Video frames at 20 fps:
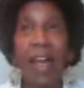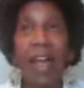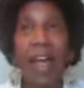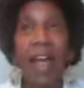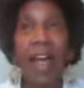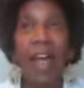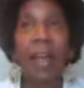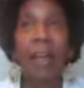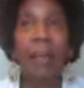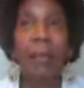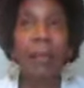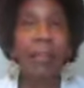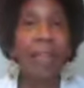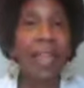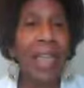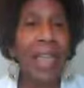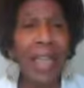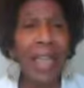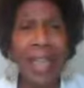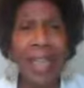and
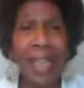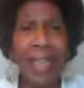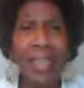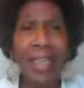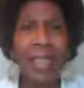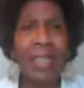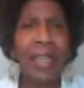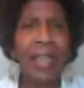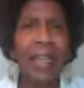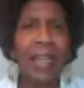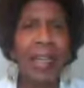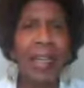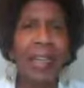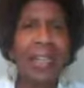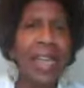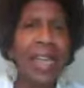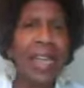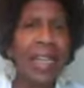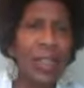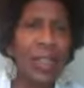plays and
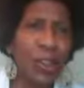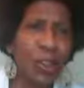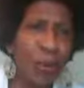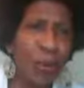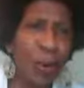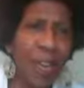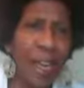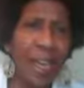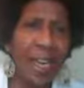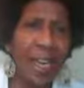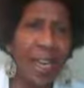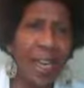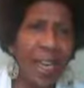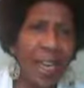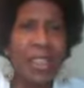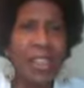taking the train.